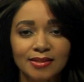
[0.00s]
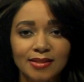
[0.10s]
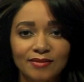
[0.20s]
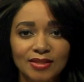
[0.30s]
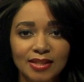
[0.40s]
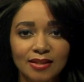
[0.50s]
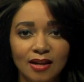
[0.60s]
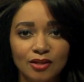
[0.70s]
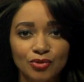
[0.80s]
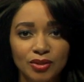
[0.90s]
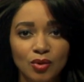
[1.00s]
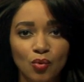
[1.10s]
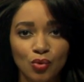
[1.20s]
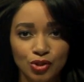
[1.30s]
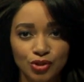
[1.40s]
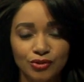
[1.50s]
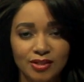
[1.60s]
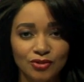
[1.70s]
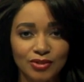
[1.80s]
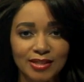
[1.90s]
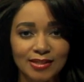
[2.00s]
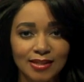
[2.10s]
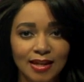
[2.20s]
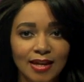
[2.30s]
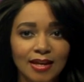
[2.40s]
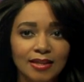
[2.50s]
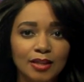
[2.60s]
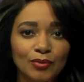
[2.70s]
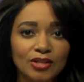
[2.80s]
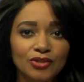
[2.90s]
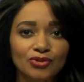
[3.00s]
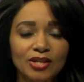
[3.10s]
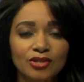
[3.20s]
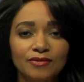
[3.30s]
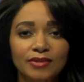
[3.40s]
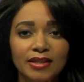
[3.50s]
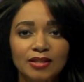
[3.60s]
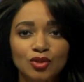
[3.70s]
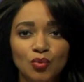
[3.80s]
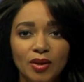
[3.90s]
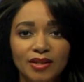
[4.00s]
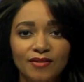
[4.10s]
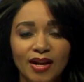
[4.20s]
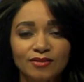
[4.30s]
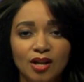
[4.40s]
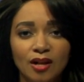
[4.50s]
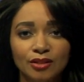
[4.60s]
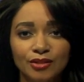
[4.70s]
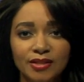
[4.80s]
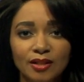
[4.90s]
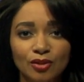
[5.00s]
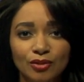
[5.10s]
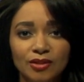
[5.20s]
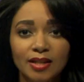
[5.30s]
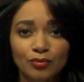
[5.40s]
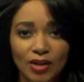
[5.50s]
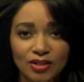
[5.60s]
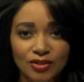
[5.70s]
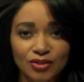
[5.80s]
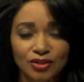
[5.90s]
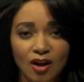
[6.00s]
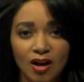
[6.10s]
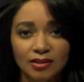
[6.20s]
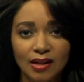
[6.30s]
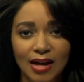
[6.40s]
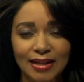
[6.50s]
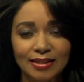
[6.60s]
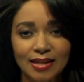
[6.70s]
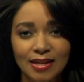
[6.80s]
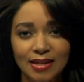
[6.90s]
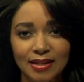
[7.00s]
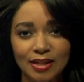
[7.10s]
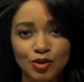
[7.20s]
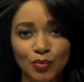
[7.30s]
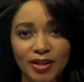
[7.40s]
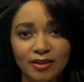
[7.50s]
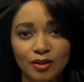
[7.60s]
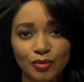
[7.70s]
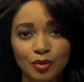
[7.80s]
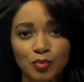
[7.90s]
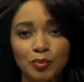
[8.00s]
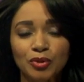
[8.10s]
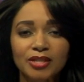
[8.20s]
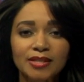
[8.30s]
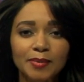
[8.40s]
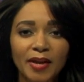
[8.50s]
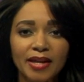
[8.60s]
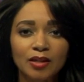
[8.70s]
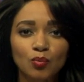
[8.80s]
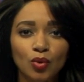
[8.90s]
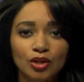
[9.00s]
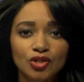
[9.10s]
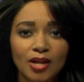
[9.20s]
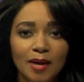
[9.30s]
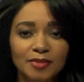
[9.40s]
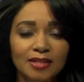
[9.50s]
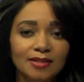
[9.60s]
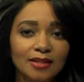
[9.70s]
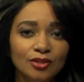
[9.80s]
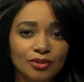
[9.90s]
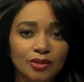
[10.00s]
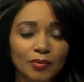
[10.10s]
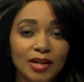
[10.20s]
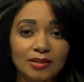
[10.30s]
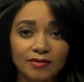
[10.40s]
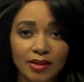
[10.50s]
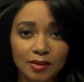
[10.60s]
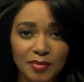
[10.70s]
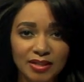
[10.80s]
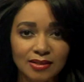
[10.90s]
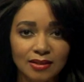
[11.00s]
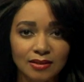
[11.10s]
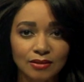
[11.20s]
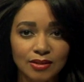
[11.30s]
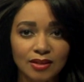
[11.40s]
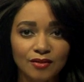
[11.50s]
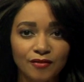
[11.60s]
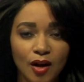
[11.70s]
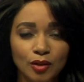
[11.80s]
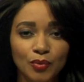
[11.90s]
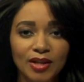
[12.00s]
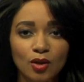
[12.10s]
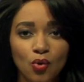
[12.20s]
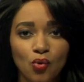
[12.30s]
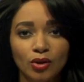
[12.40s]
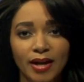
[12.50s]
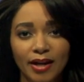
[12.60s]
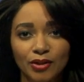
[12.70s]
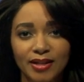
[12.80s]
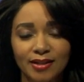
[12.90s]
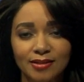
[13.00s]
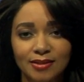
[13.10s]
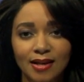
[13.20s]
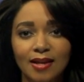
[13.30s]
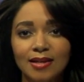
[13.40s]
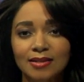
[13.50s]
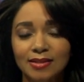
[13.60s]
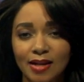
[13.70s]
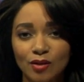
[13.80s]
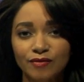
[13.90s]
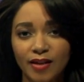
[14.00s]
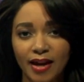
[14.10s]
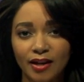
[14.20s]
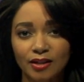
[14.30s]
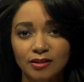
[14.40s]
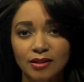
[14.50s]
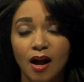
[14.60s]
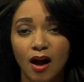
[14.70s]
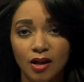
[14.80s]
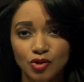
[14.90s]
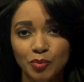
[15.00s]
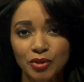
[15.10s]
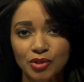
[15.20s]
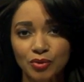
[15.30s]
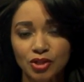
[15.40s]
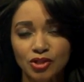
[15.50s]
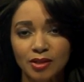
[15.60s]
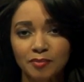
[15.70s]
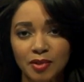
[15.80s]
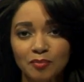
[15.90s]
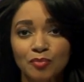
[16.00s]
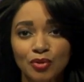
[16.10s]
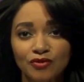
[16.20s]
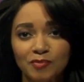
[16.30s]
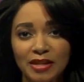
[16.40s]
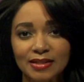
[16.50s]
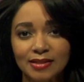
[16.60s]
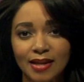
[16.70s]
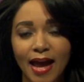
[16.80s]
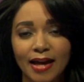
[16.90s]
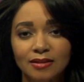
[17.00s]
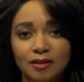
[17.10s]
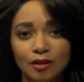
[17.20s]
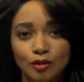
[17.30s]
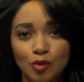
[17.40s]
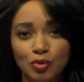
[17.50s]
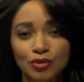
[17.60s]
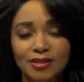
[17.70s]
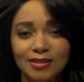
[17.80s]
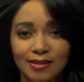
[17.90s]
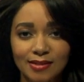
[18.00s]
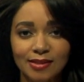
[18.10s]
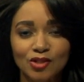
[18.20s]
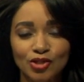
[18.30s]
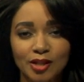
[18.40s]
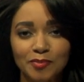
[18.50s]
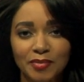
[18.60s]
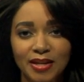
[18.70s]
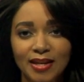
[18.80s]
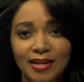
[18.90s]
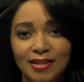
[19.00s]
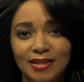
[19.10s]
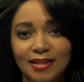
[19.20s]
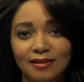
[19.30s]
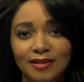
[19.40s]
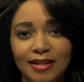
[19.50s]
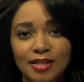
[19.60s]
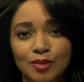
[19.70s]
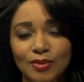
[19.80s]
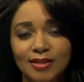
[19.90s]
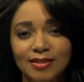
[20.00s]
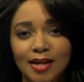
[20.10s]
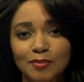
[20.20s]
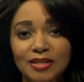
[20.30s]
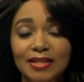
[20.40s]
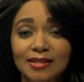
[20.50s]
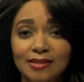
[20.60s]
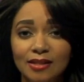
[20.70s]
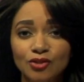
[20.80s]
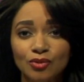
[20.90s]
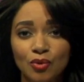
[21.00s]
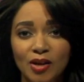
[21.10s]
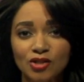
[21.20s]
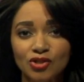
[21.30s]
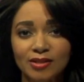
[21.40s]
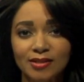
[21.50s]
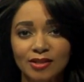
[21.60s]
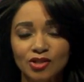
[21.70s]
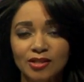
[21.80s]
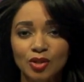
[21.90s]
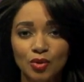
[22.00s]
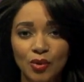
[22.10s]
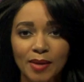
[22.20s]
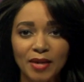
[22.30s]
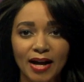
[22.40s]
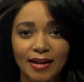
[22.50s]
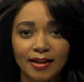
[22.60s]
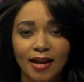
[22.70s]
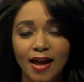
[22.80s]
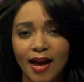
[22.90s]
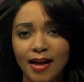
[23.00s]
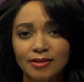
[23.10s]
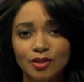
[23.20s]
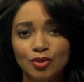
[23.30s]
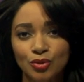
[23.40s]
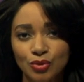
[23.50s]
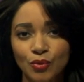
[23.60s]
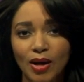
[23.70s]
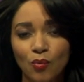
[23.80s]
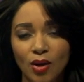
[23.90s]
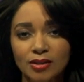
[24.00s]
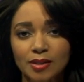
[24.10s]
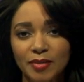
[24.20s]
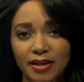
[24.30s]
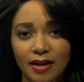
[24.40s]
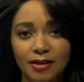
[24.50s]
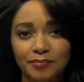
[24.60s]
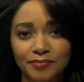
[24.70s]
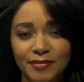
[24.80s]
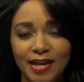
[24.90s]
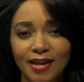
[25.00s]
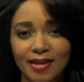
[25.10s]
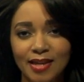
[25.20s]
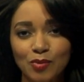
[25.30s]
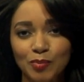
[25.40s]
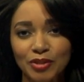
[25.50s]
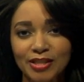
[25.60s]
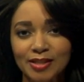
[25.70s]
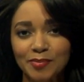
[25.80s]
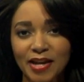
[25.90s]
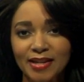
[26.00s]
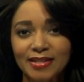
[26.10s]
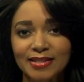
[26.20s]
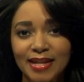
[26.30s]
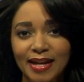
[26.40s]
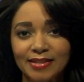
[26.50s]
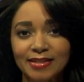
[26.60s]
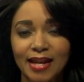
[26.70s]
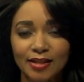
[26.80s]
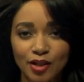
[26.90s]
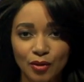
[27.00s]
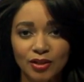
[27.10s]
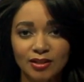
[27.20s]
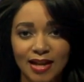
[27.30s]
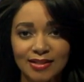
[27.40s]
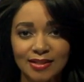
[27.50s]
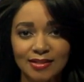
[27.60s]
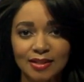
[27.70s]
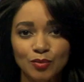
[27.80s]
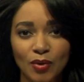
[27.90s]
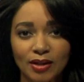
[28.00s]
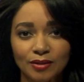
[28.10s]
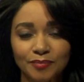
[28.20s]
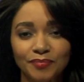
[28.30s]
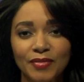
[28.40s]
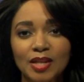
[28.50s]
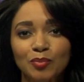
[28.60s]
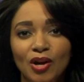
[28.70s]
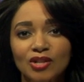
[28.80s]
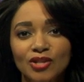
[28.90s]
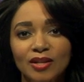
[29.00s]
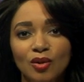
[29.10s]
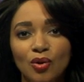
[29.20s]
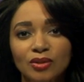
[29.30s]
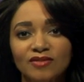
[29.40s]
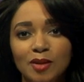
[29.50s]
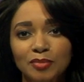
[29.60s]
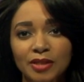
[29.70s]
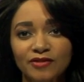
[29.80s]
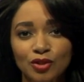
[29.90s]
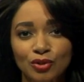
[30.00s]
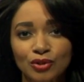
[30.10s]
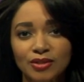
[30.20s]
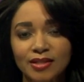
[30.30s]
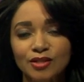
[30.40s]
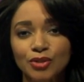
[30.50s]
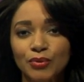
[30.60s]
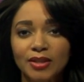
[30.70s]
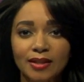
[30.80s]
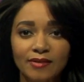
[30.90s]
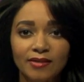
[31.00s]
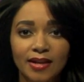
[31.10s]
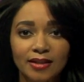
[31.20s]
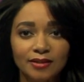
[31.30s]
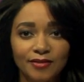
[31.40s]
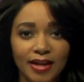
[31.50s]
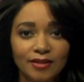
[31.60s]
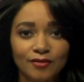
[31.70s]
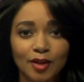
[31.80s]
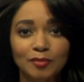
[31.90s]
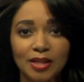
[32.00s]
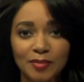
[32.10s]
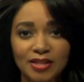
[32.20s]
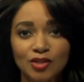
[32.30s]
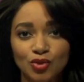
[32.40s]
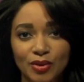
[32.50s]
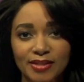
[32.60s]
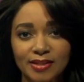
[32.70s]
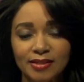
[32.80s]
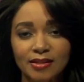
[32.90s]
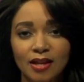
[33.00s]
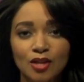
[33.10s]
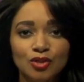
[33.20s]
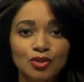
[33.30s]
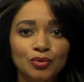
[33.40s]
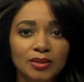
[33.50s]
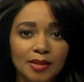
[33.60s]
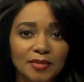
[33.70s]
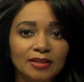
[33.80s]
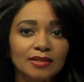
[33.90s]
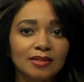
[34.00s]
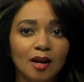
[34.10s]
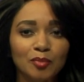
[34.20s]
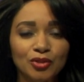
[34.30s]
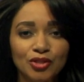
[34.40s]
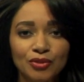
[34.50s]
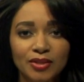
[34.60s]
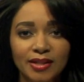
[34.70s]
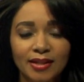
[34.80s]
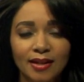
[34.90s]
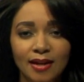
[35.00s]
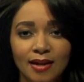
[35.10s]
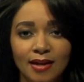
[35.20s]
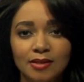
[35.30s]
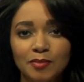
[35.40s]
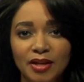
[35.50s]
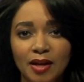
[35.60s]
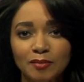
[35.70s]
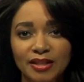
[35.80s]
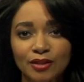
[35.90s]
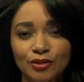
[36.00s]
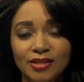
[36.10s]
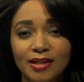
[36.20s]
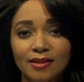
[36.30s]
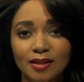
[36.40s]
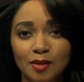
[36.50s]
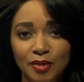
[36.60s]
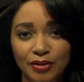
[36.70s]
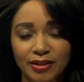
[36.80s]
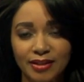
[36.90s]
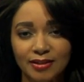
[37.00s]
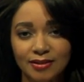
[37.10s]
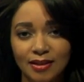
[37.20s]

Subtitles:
at 1700 Orchard Street. The registration fee is $25, and girls can register online. Each week, the group will participate in workshops centered around developing skills in the following core areas: self-care, entrepreneurship, movement, and global citizenship. The young ladies will examine essential questions such as, who am I, and who do I want to become? They will participate in dance and yoga classes as well. The project goal of Uplift Girls is to elevate from limited choices to limitless opportunity and to become leaders in the community.